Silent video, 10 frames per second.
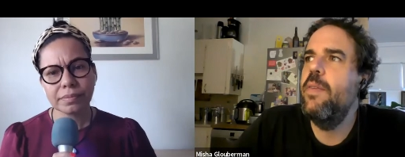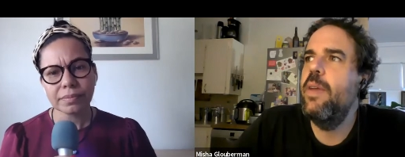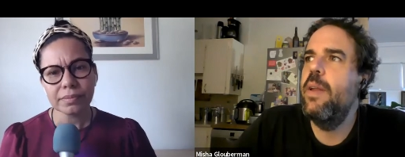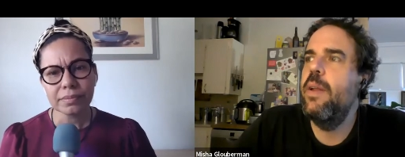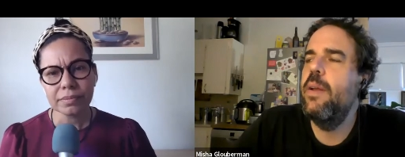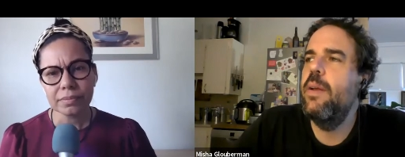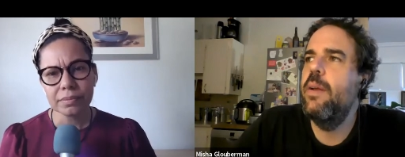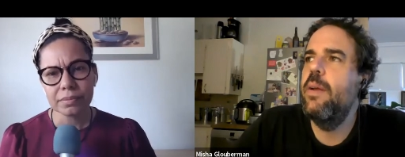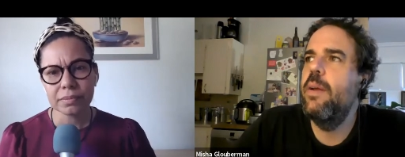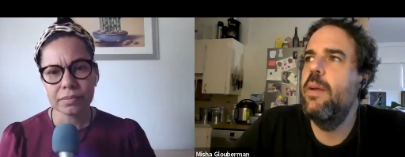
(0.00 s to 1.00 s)
Speaker 1: of it,
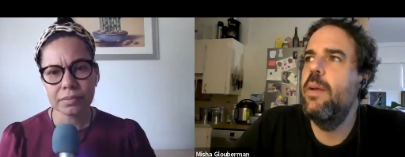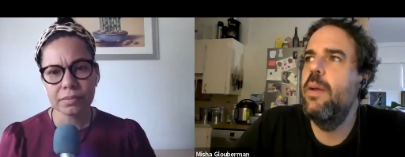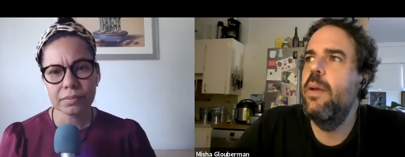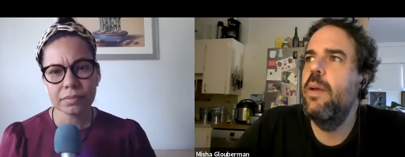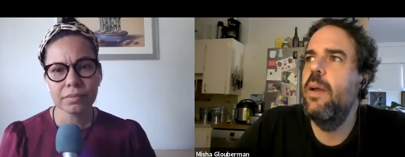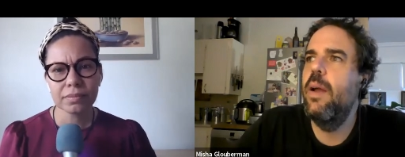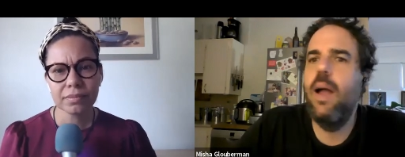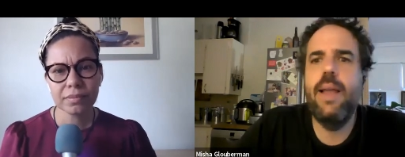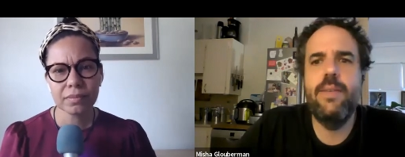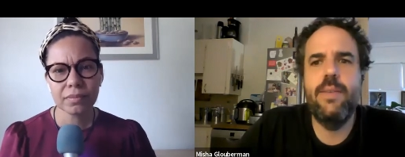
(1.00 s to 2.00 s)

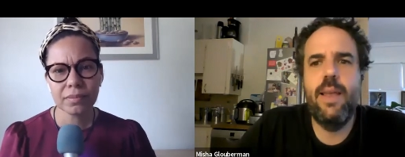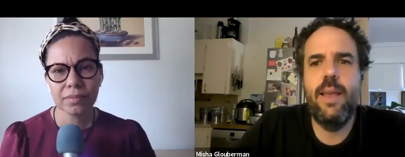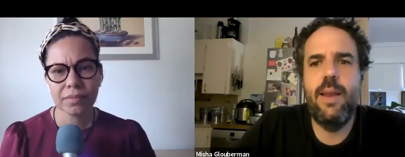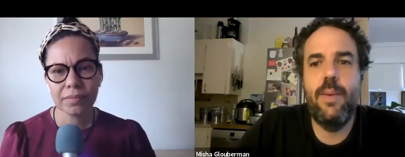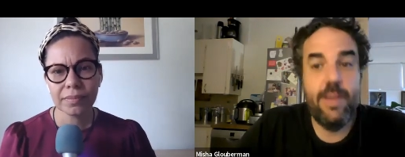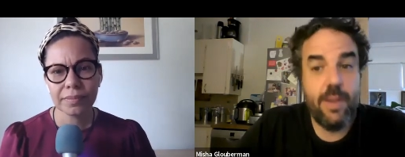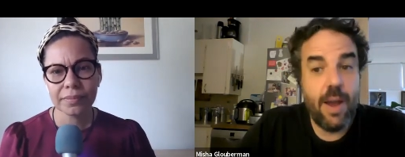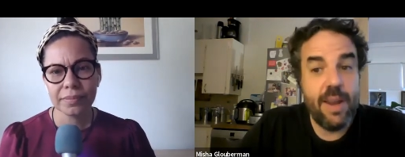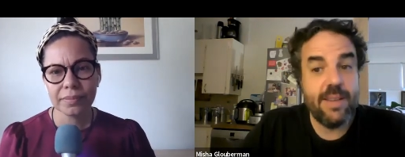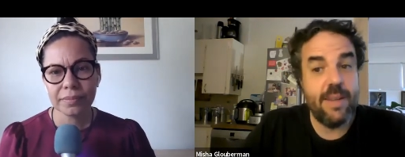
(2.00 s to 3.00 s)
I said, I went to the
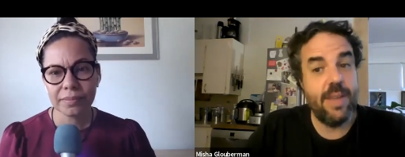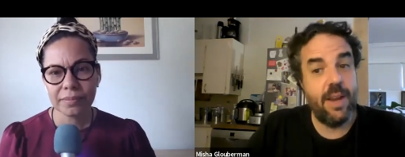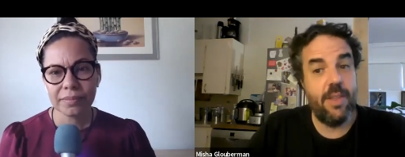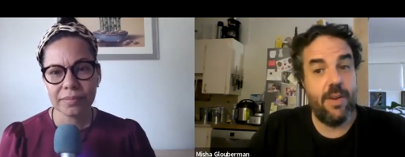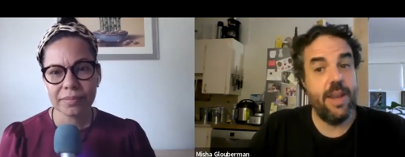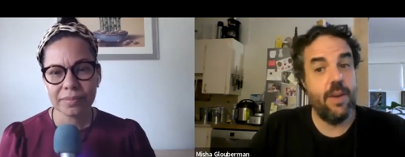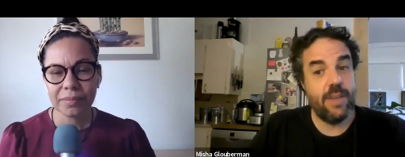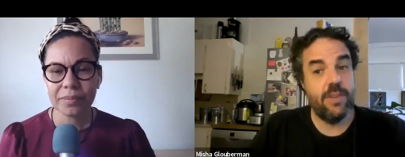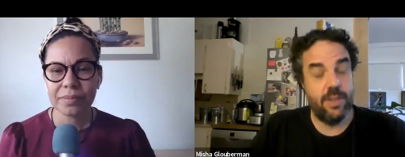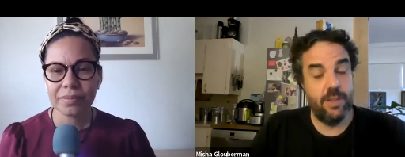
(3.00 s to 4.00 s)
audience and I was like, are there any
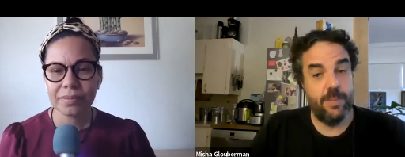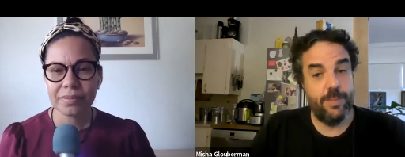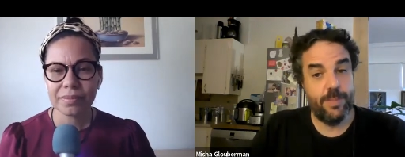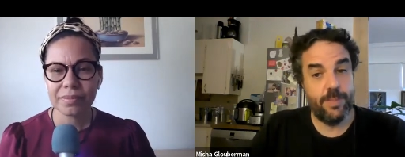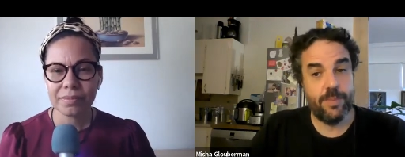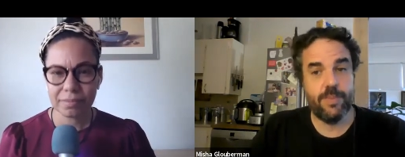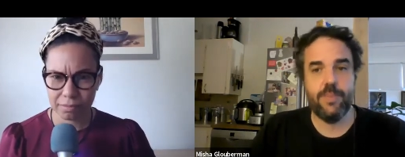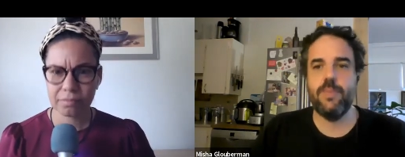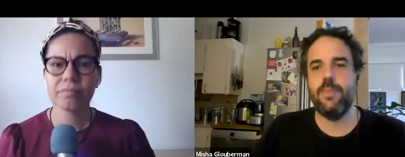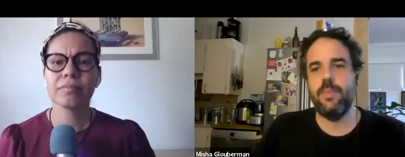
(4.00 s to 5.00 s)
questions?
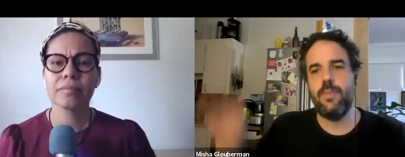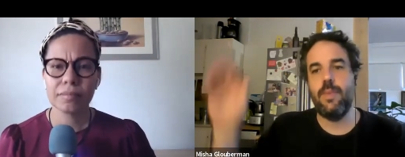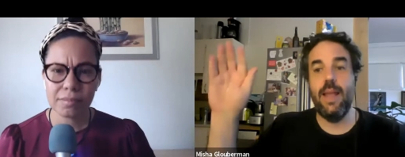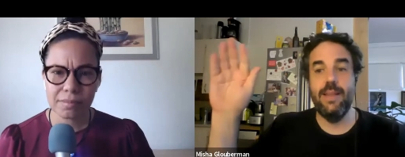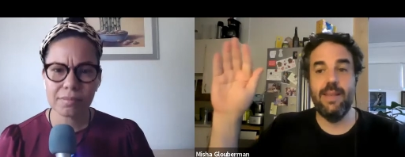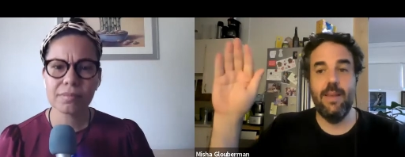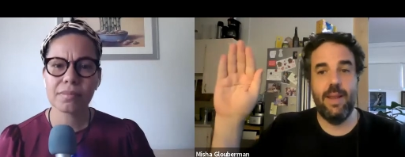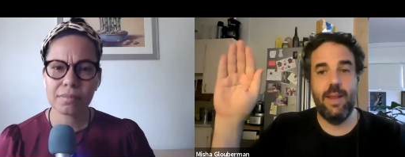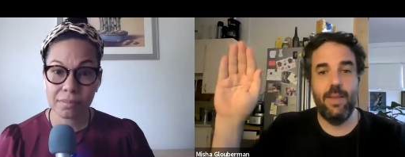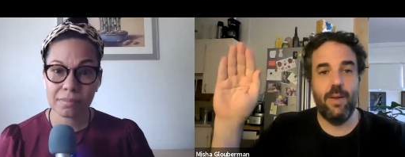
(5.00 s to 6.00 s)
And somebody
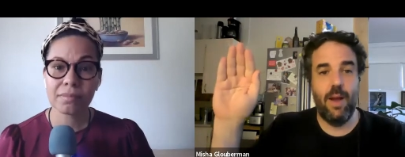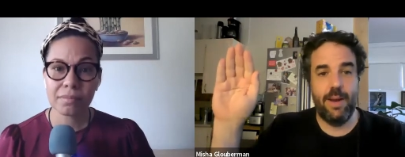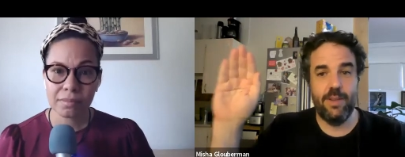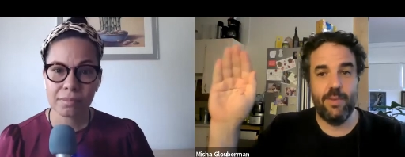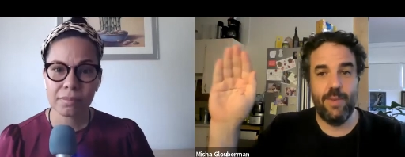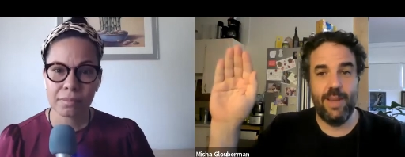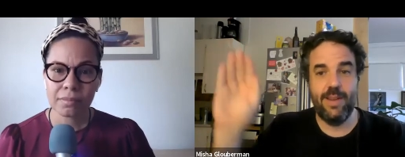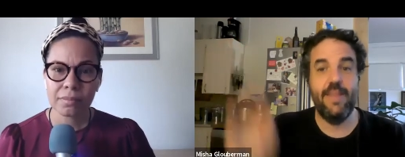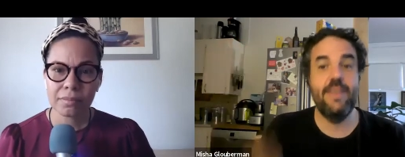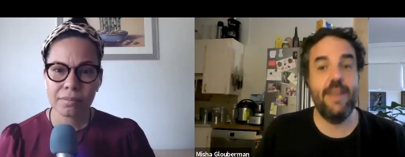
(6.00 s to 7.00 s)
in the audience raised their
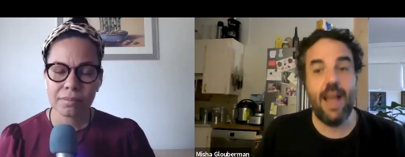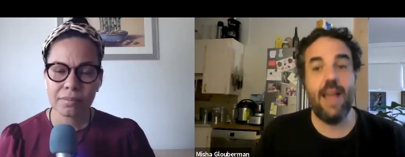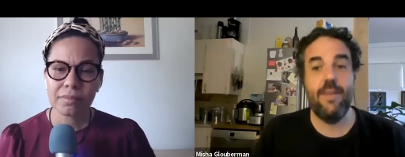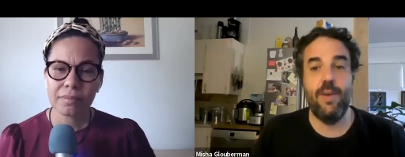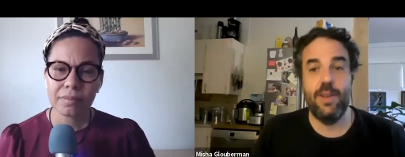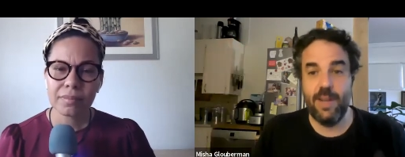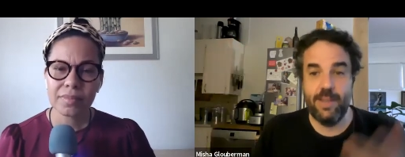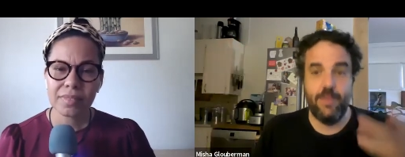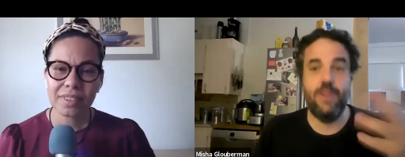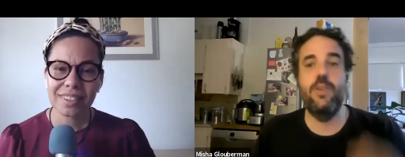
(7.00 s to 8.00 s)
hand. They said, yeah, I have a question. I
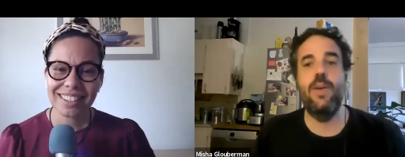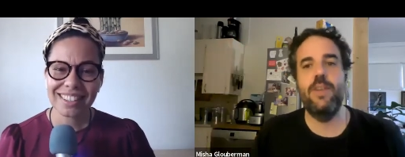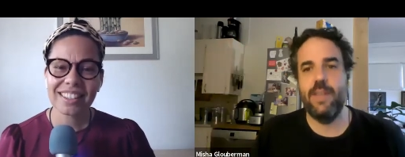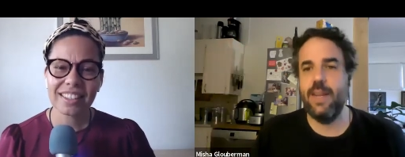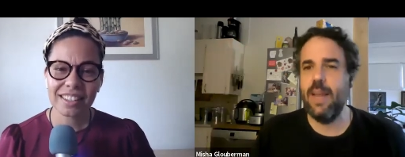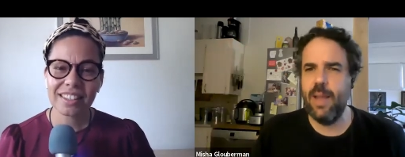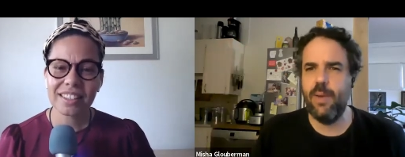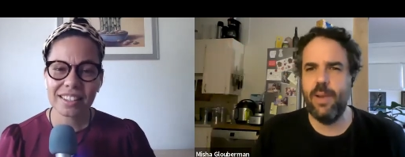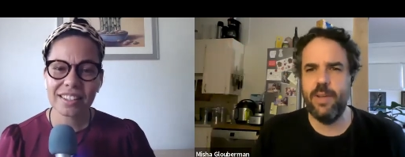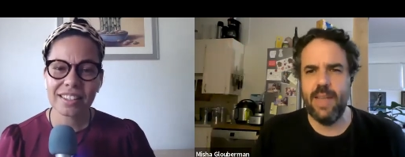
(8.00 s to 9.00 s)
said, what's your question? I said, yeah, my
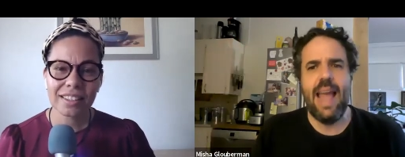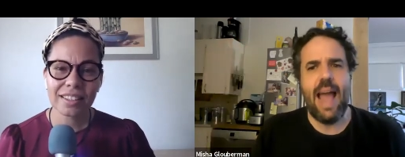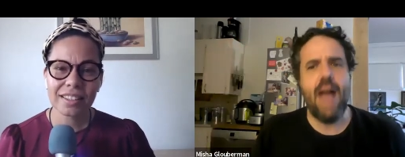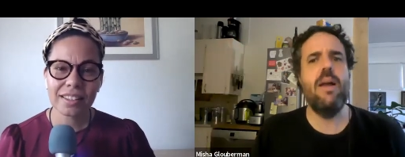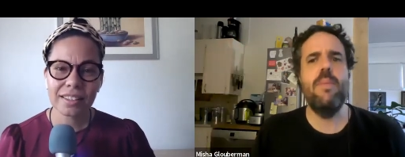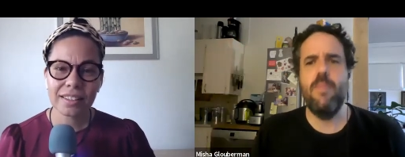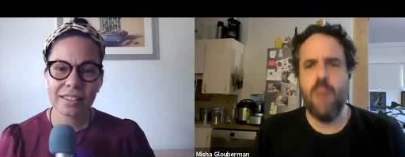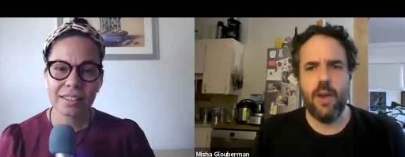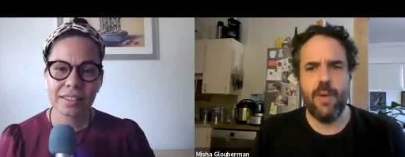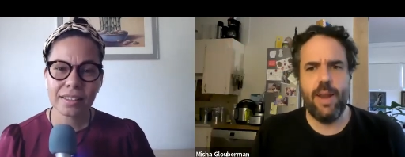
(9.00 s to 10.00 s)
question is, how come the
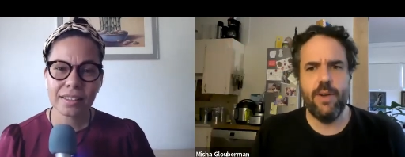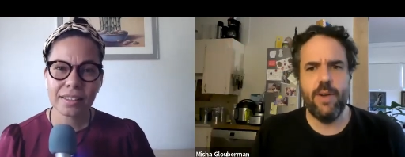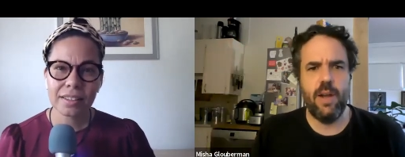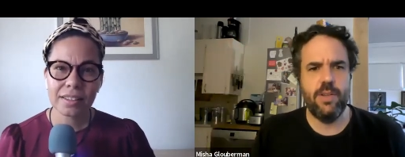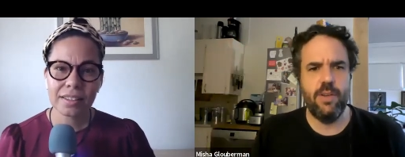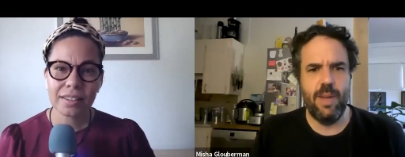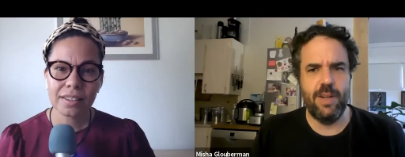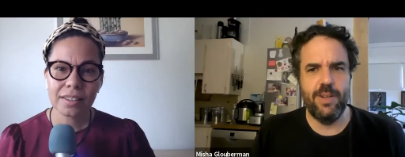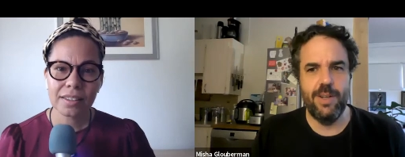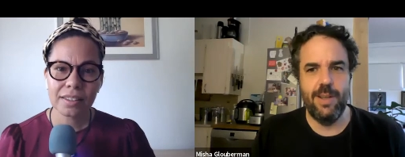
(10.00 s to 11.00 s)
moderator talked so much?
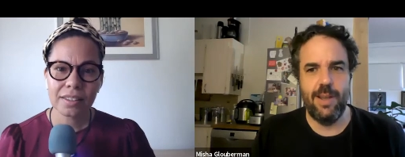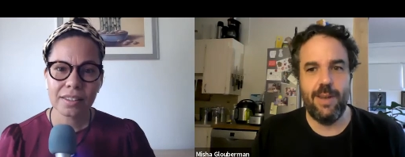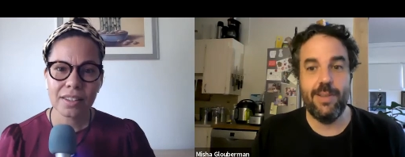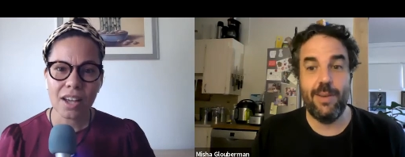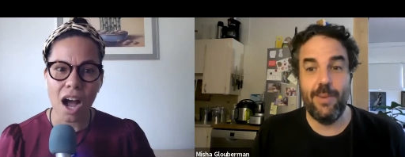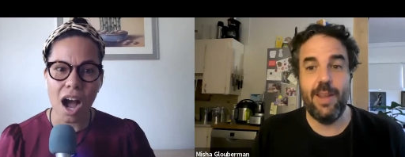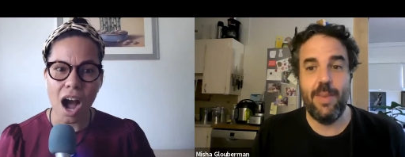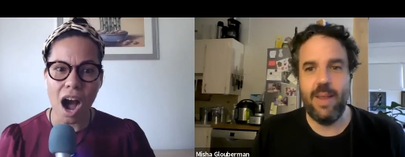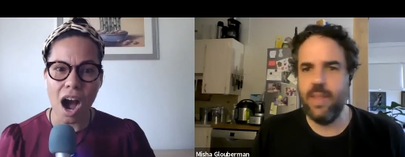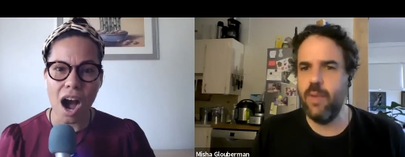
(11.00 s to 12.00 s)
And I was like, what do you
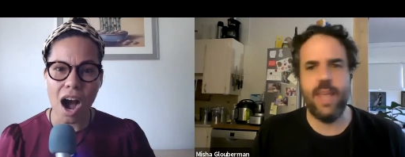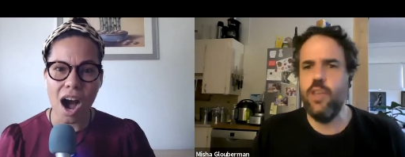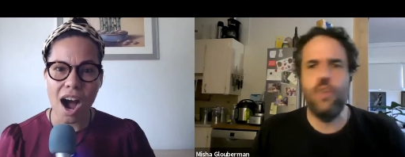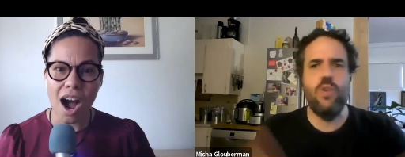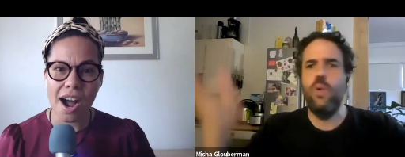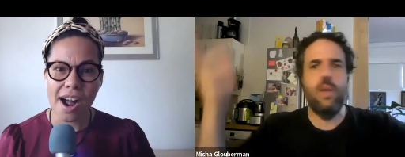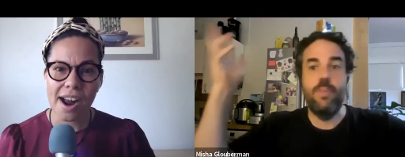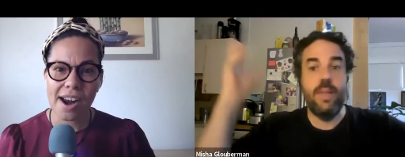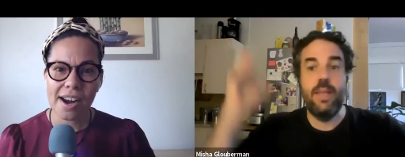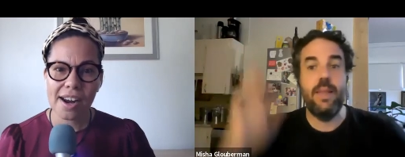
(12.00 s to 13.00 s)
mean? They were like, you
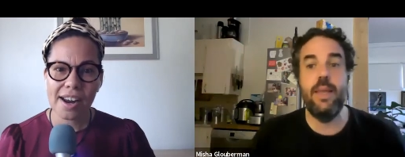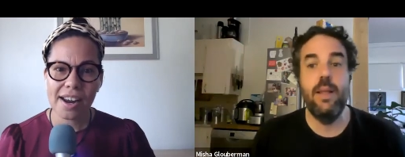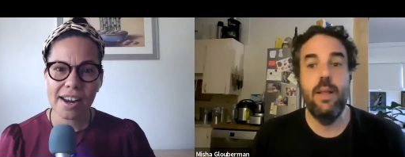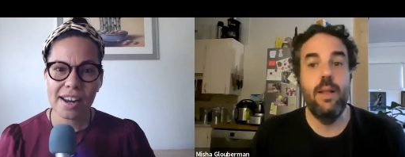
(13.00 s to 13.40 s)
completely